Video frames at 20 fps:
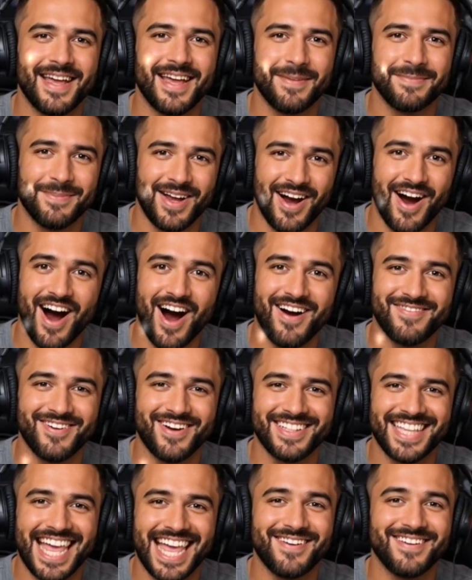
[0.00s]
but offer
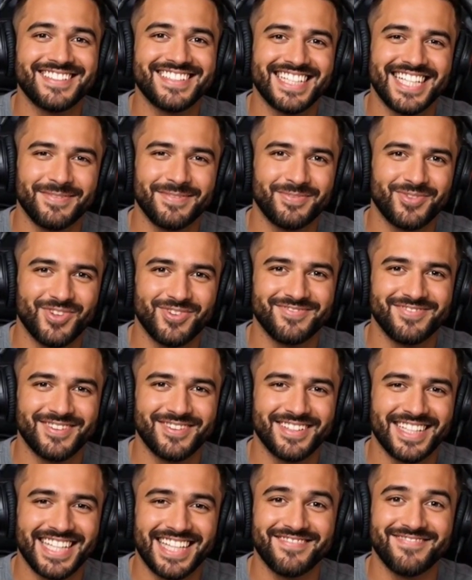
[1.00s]
guaranteed
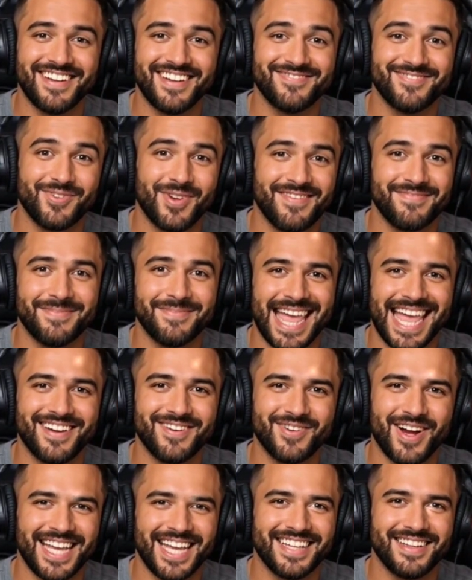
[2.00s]
approval even if you have bad
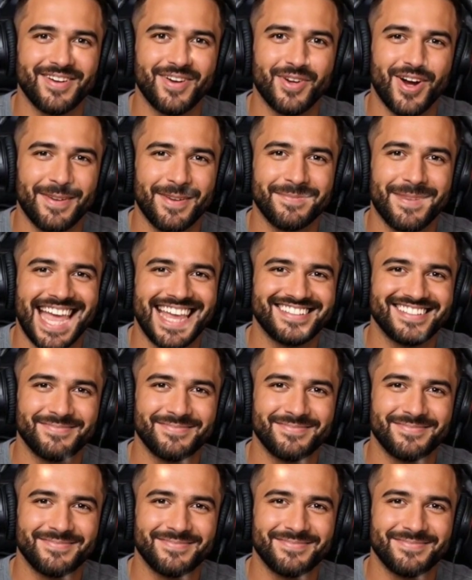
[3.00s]
credit or a past